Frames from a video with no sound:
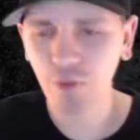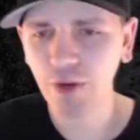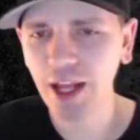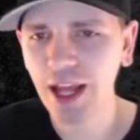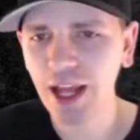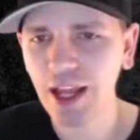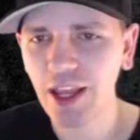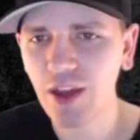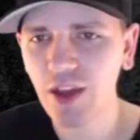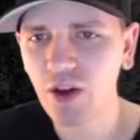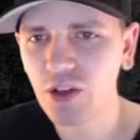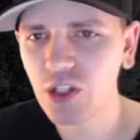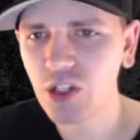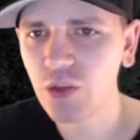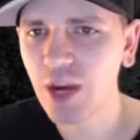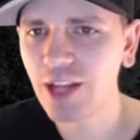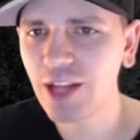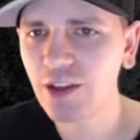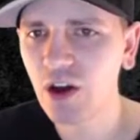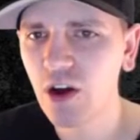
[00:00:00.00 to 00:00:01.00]
forget, he
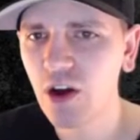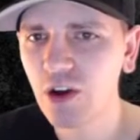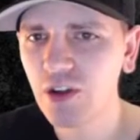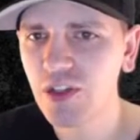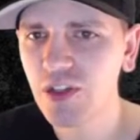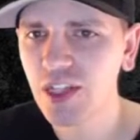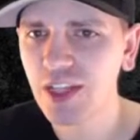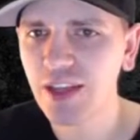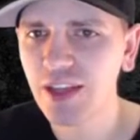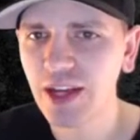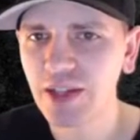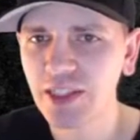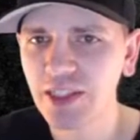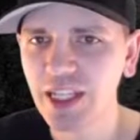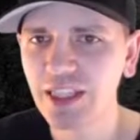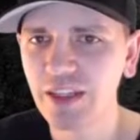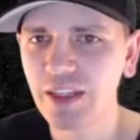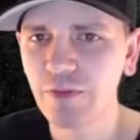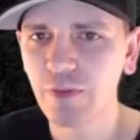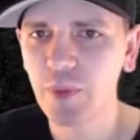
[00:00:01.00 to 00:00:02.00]
also had the RC that he
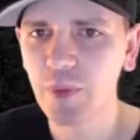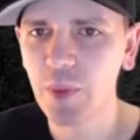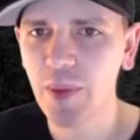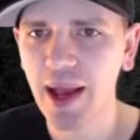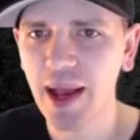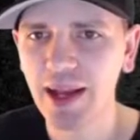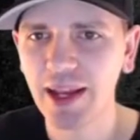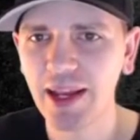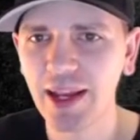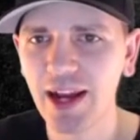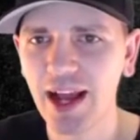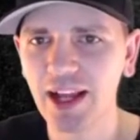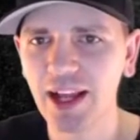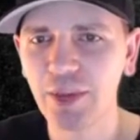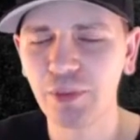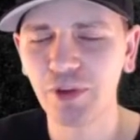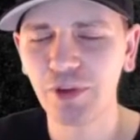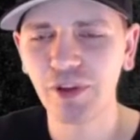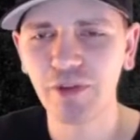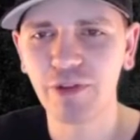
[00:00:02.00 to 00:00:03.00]
sent in from the back end. I
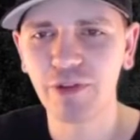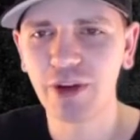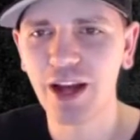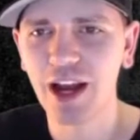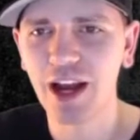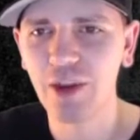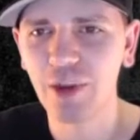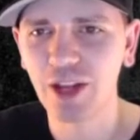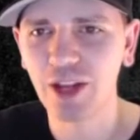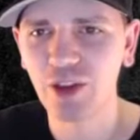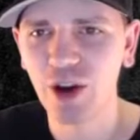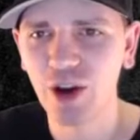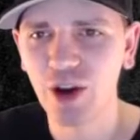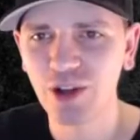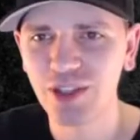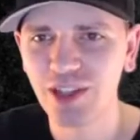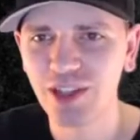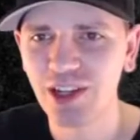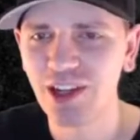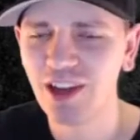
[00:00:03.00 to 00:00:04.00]
completely forgot about the
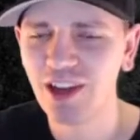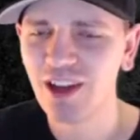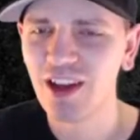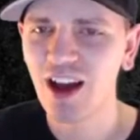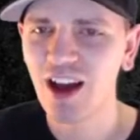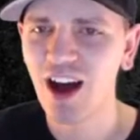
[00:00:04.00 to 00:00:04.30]
RC.